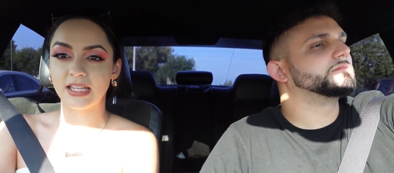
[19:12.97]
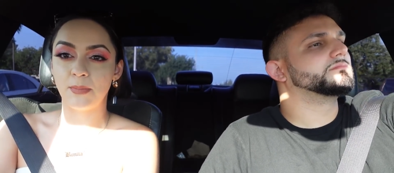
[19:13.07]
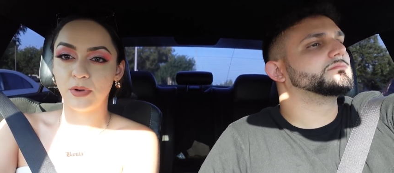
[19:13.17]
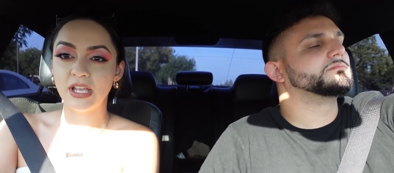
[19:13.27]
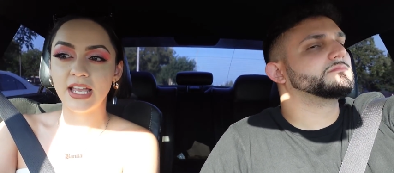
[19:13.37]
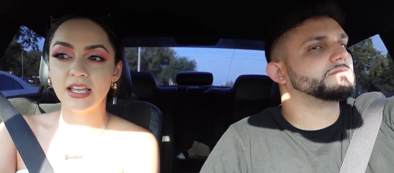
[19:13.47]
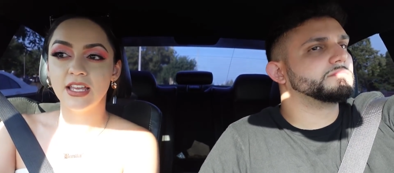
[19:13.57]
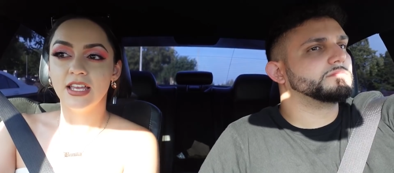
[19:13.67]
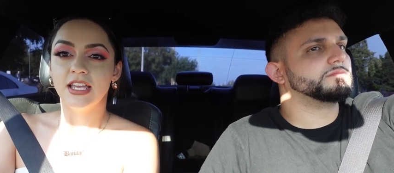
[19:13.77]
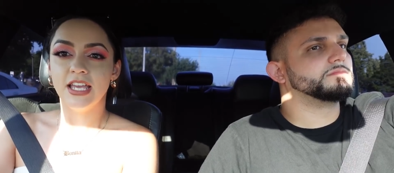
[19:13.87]
Speaker 1: Like they bring
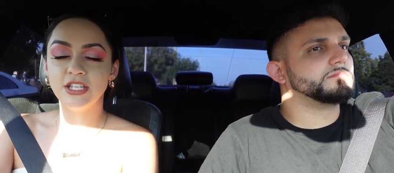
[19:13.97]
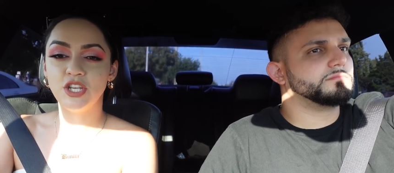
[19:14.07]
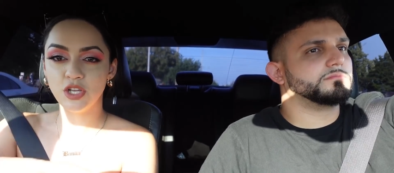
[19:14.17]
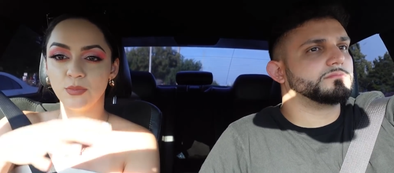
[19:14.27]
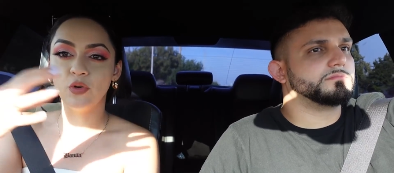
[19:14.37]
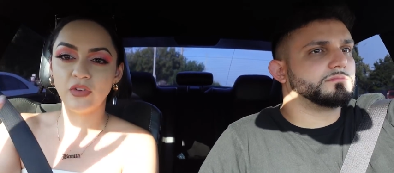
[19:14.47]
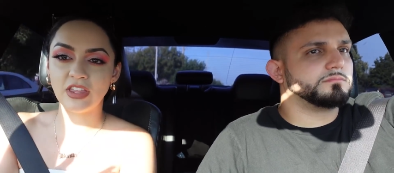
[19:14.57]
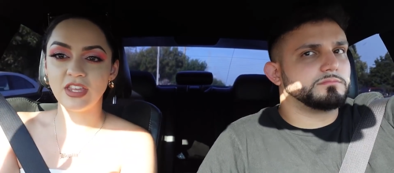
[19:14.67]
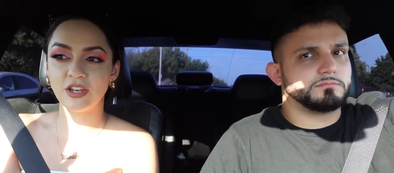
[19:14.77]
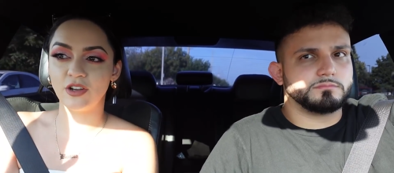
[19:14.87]
it into your
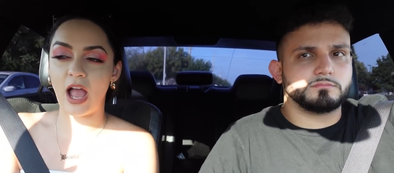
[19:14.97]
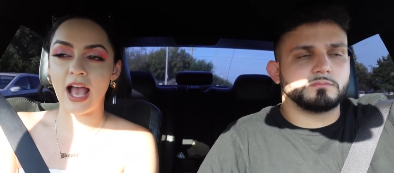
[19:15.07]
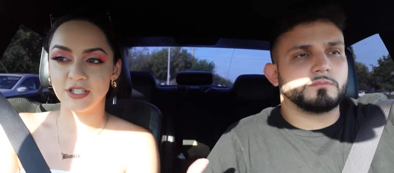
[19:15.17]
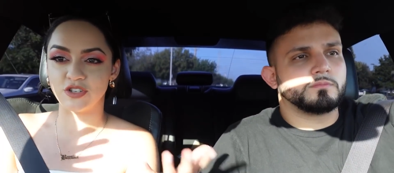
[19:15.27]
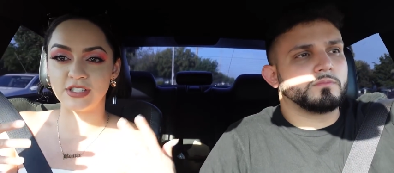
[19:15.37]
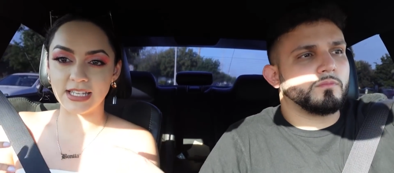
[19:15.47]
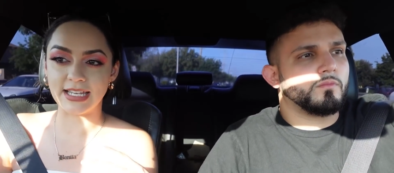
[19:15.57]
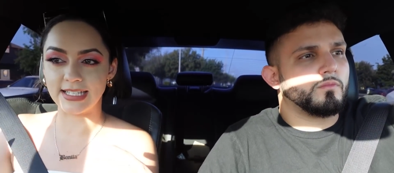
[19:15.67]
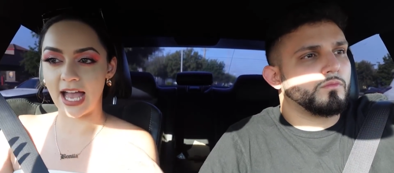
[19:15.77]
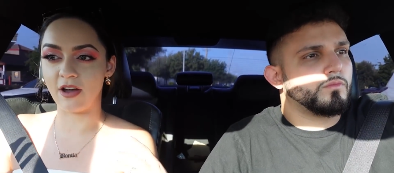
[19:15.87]
movie theater as you're
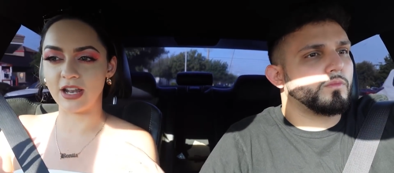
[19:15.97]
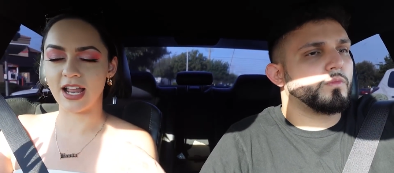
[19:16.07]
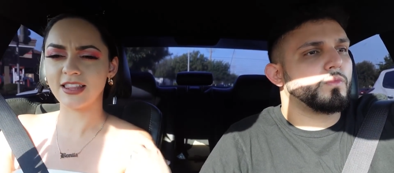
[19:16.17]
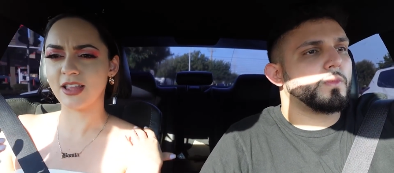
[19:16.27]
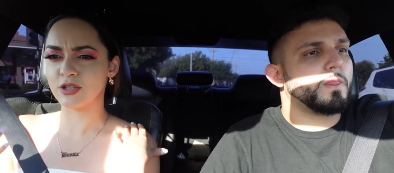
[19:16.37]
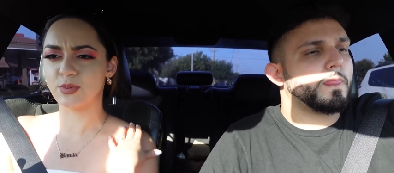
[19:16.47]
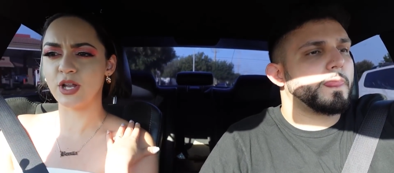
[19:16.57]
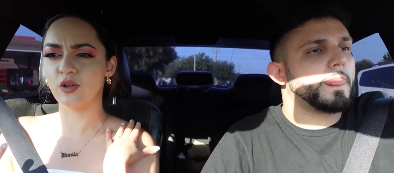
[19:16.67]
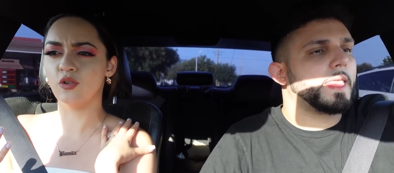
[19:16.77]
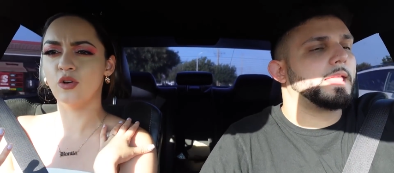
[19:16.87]
sitting down, and I thought that was
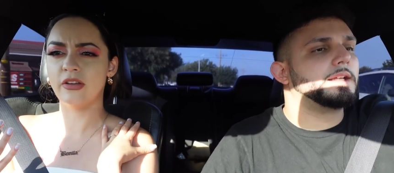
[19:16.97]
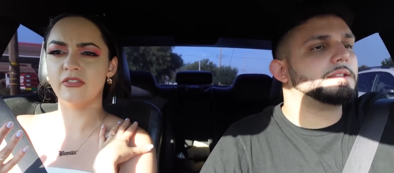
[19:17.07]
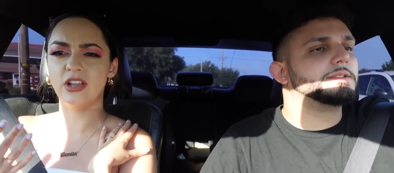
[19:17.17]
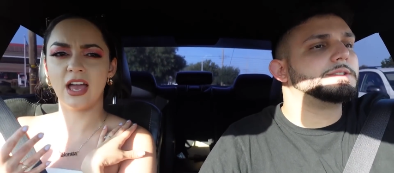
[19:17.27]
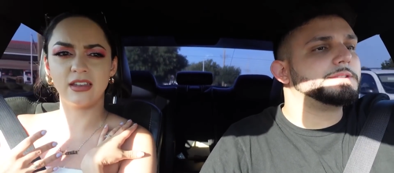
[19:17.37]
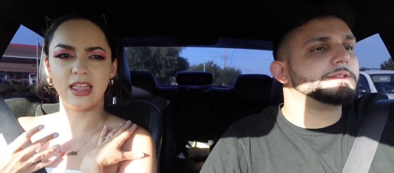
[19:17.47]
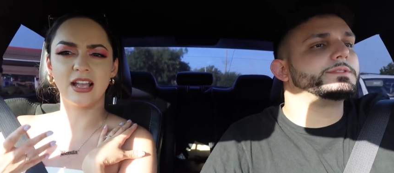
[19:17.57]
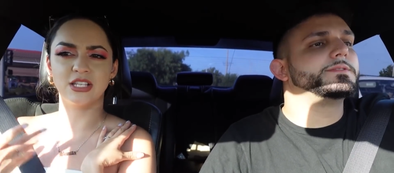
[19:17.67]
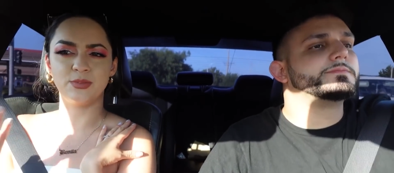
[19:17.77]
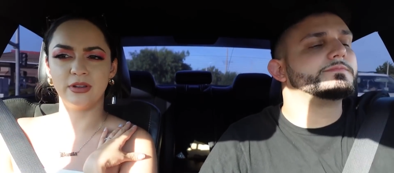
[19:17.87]
pretty cool. I never had
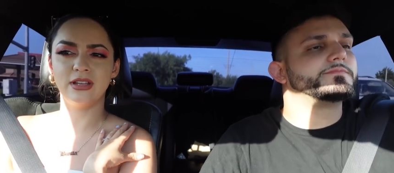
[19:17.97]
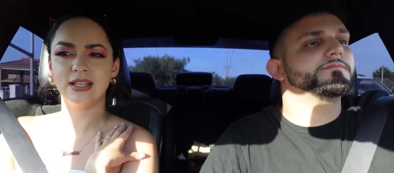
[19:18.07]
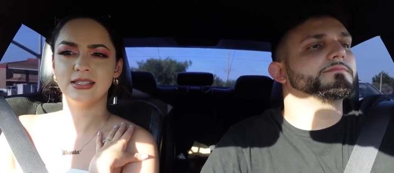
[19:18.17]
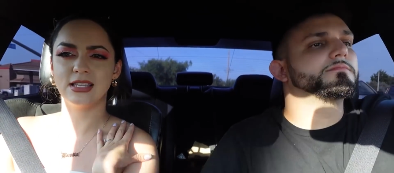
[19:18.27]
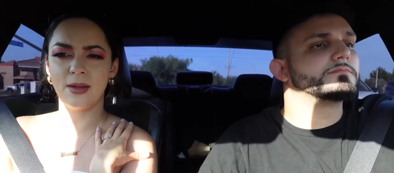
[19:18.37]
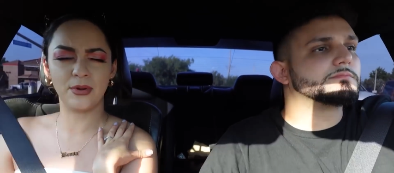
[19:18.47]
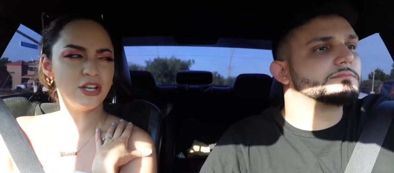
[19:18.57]
that experience. I'm